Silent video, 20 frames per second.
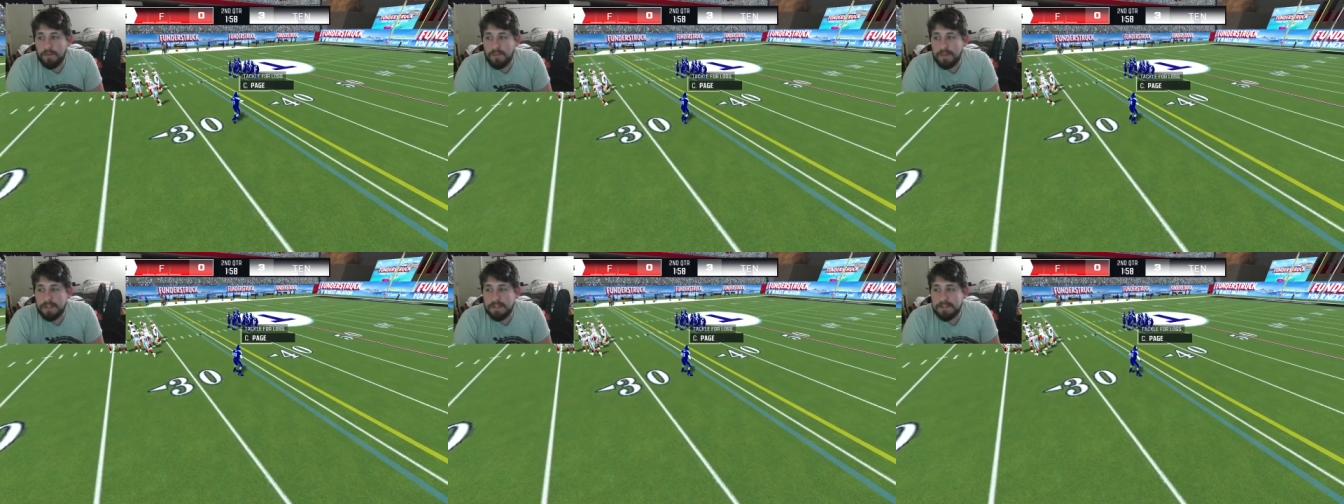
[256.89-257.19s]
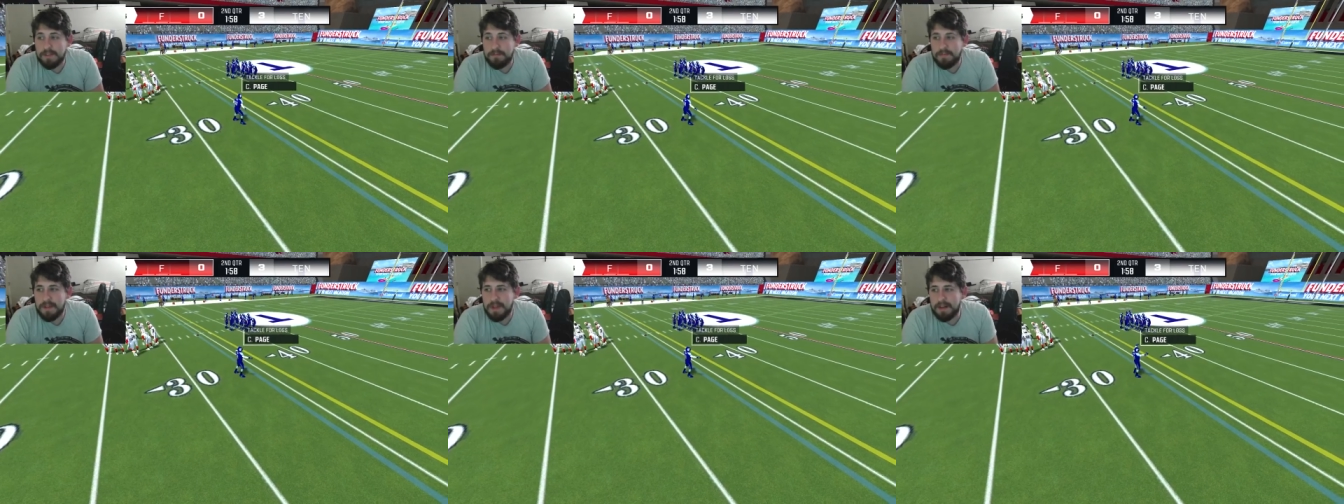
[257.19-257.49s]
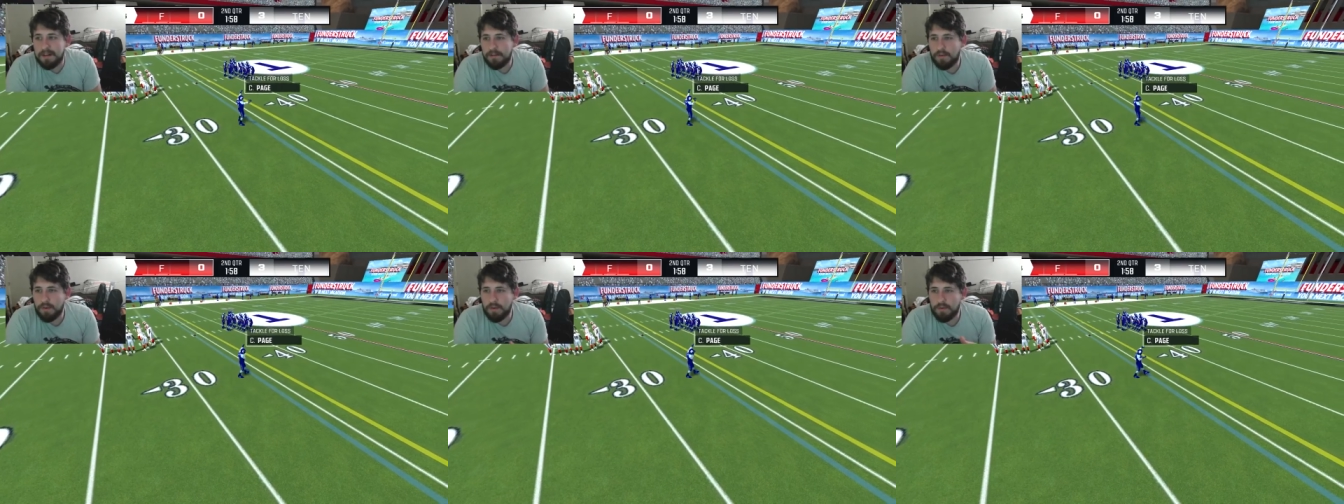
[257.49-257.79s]
except
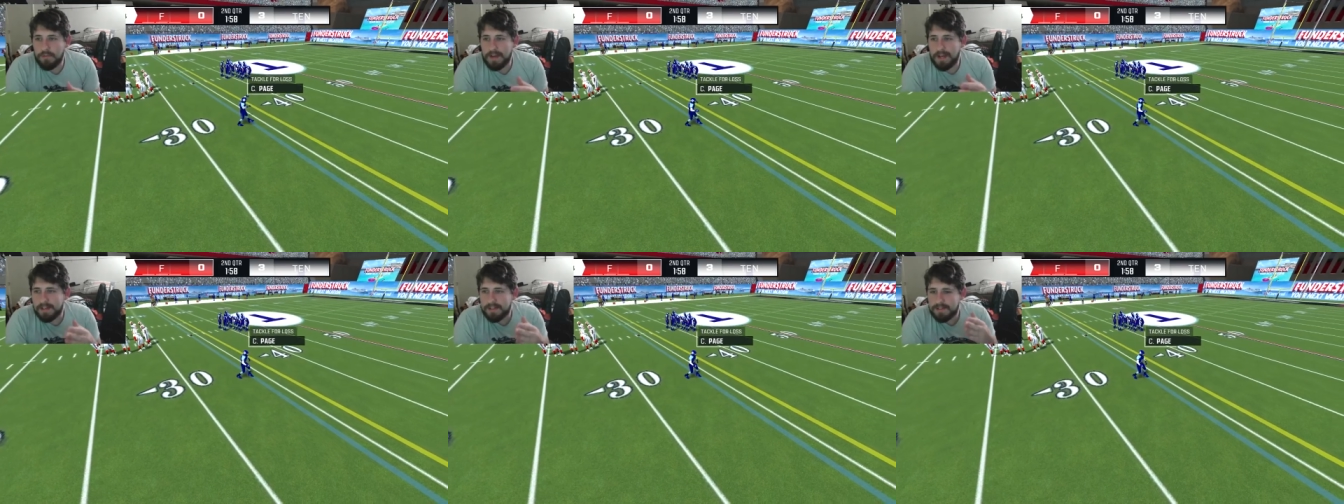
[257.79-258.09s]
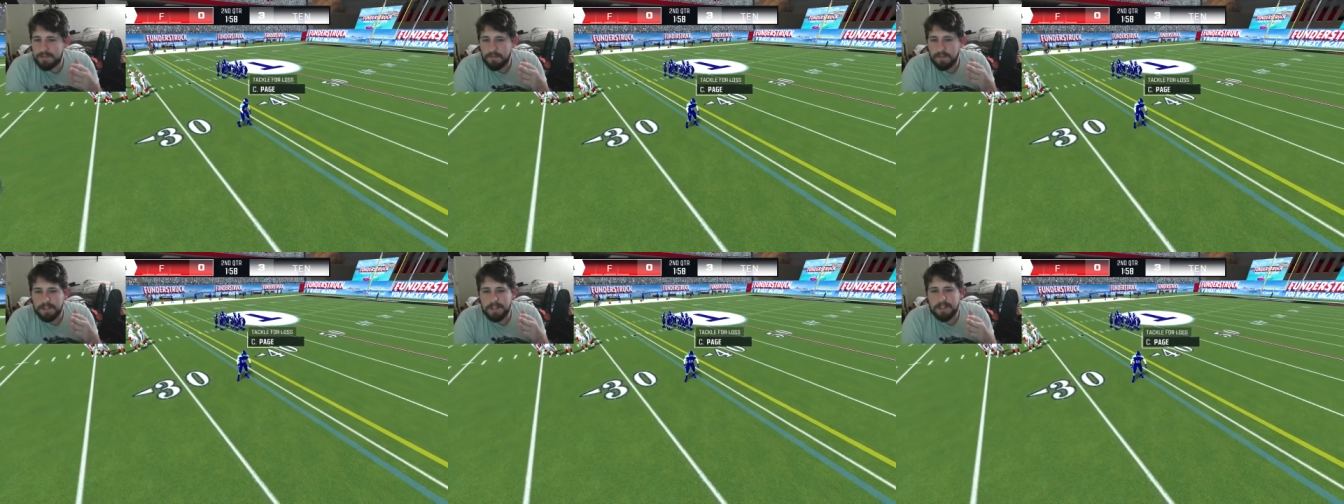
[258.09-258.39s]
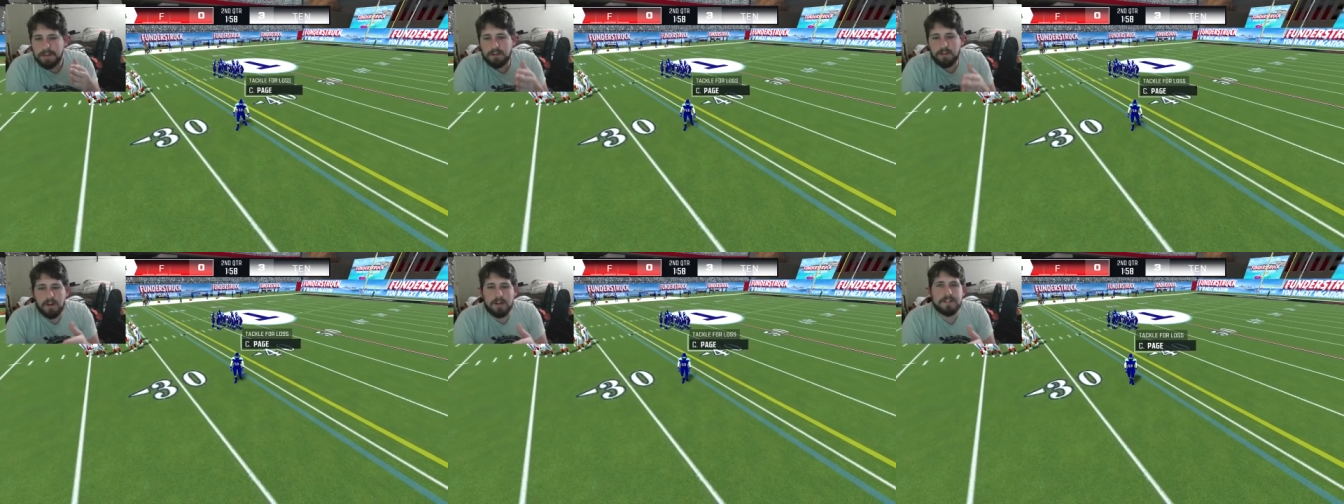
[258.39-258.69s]
that quarterbacks, when they
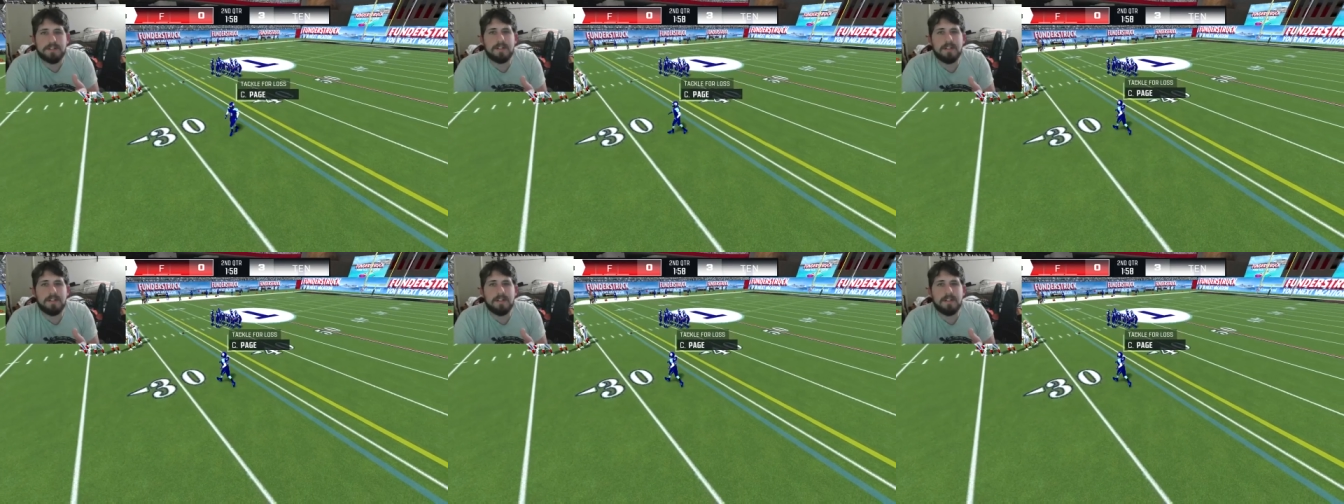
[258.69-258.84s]
cross the